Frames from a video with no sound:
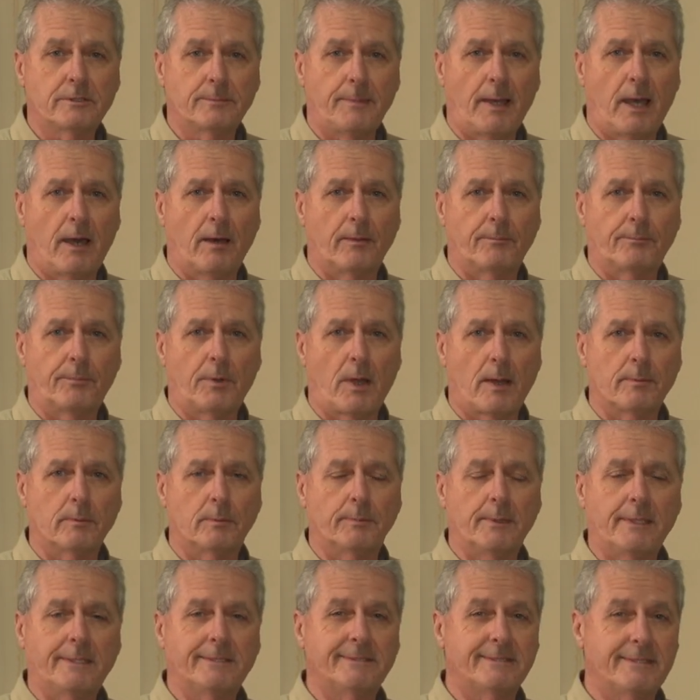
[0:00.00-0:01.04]
About
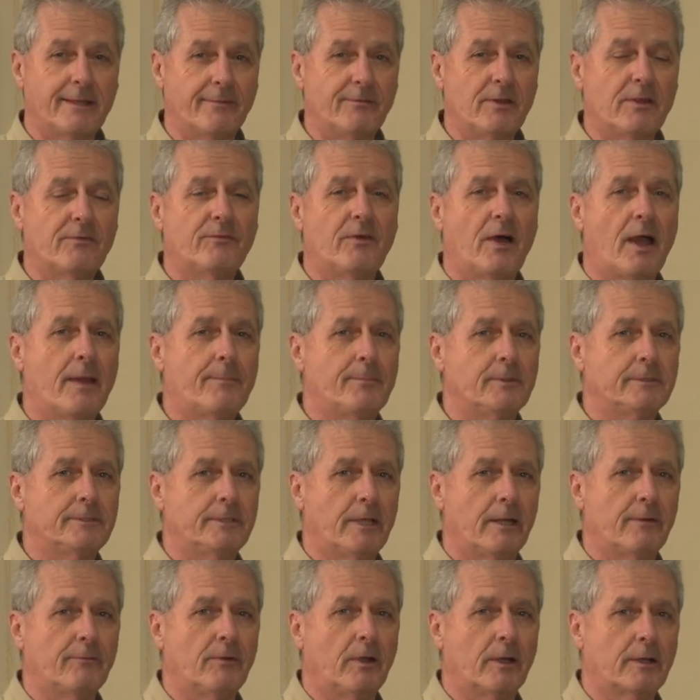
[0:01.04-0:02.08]
probably 75% of